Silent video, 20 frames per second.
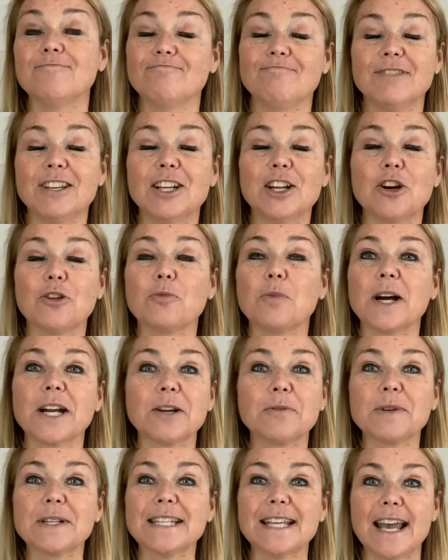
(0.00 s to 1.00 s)
you know, what it
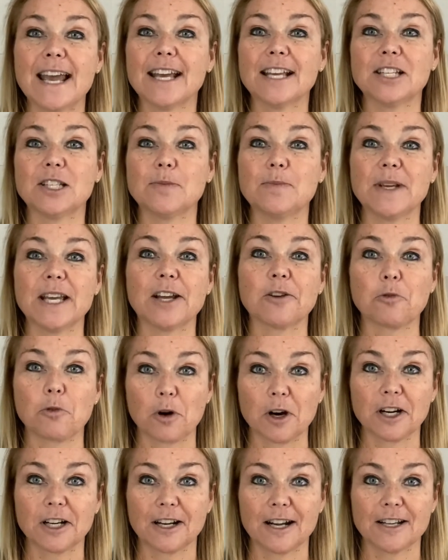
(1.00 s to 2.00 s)
would take to be an
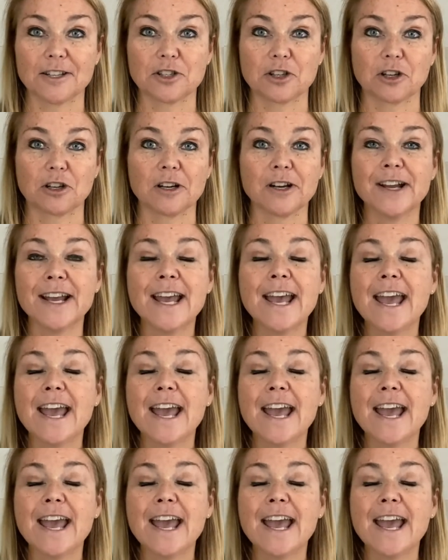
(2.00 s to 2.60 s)
organizer.